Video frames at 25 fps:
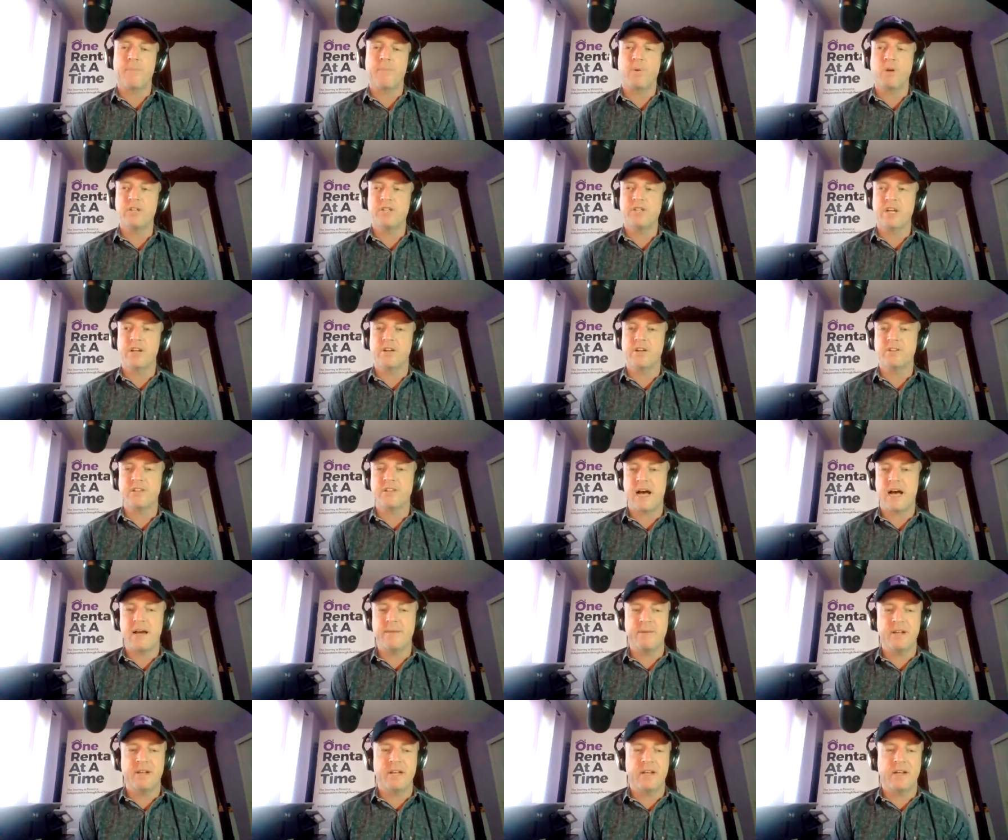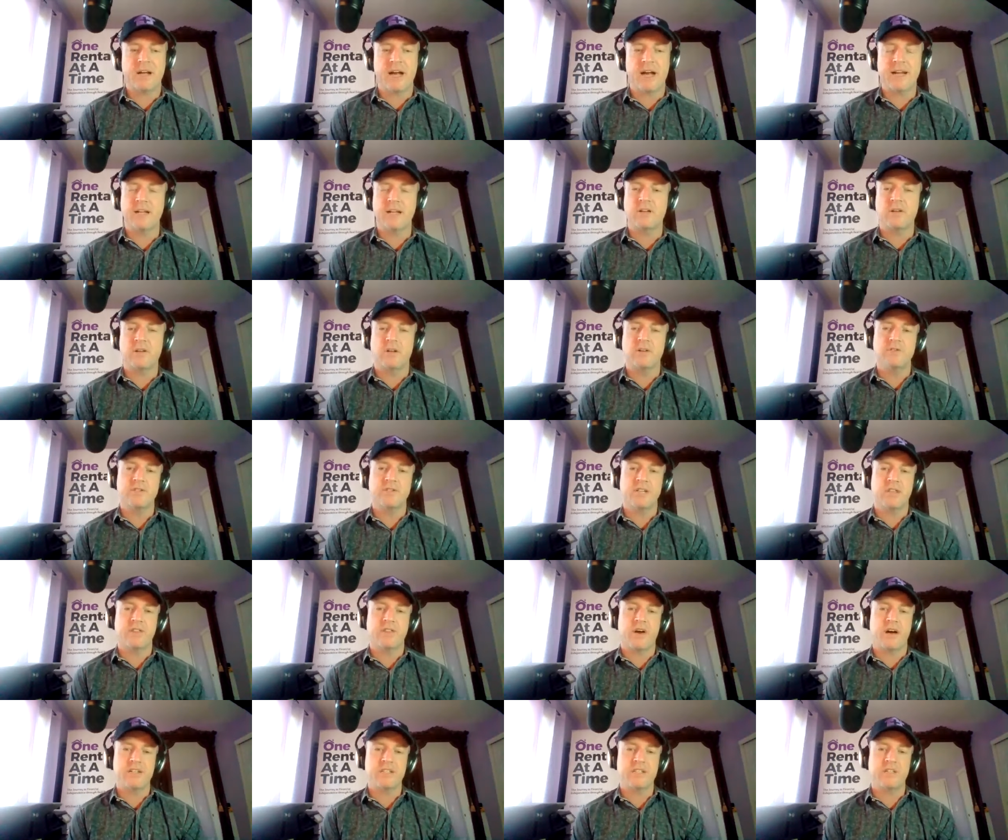I appreciate your time. Any kind of
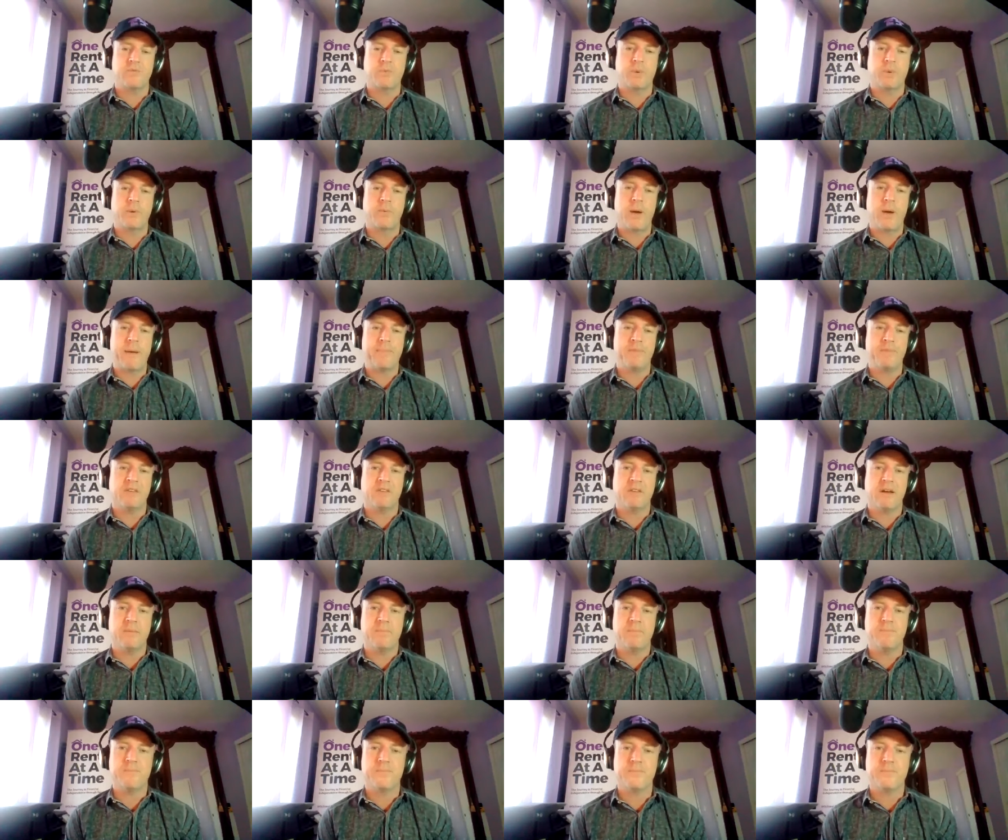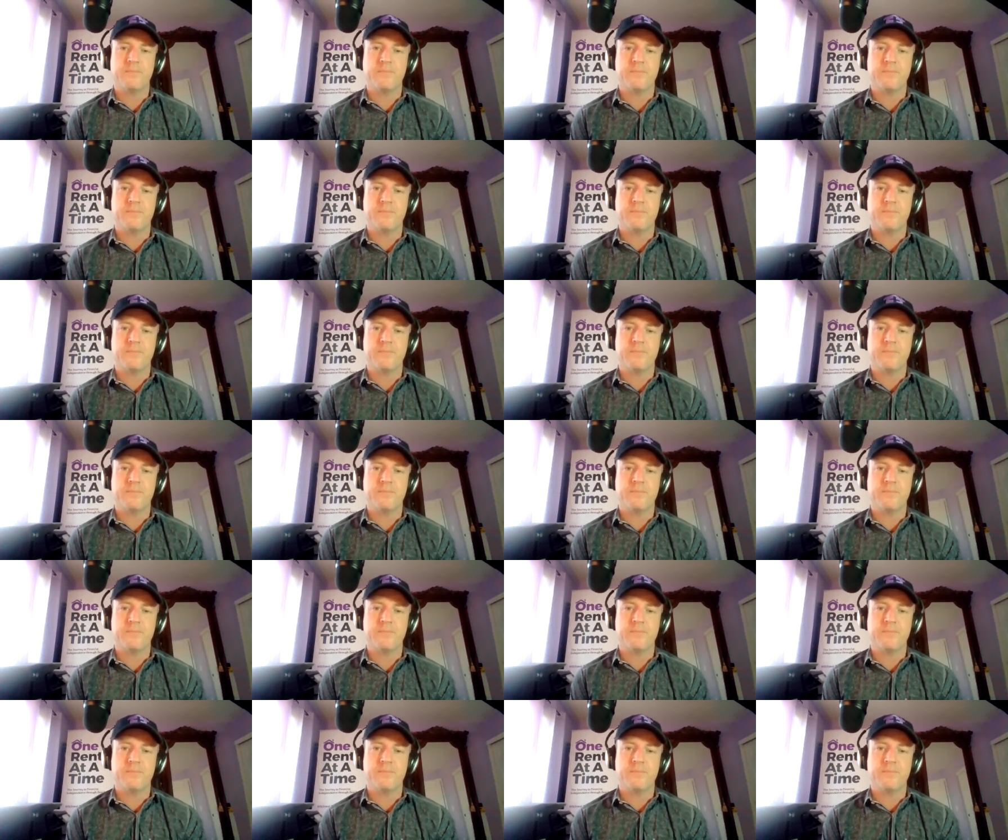closing thoughts if we wrap this up?